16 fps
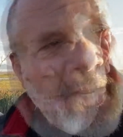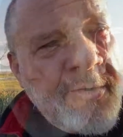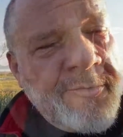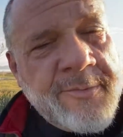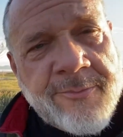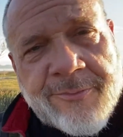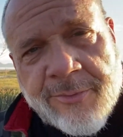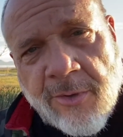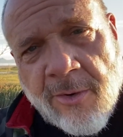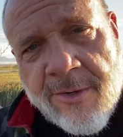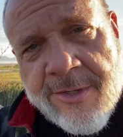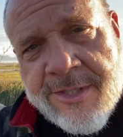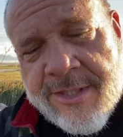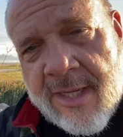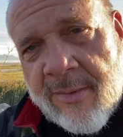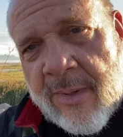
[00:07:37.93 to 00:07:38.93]
From
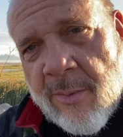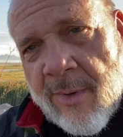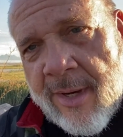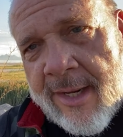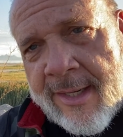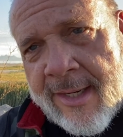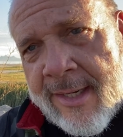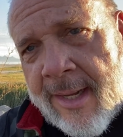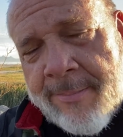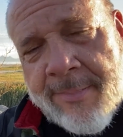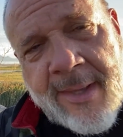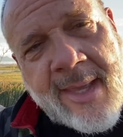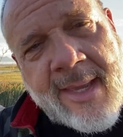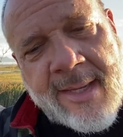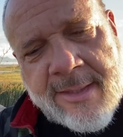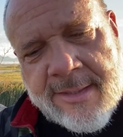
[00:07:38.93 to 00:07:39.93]
Florence, then we went on up
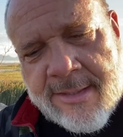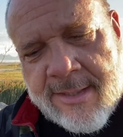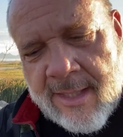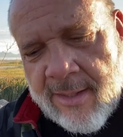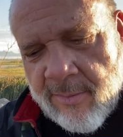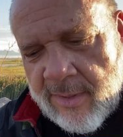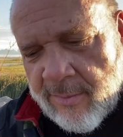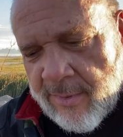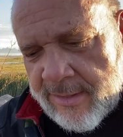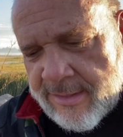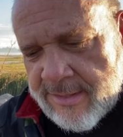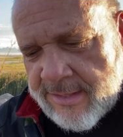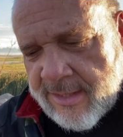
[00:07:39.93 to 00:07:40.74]
and uh, we went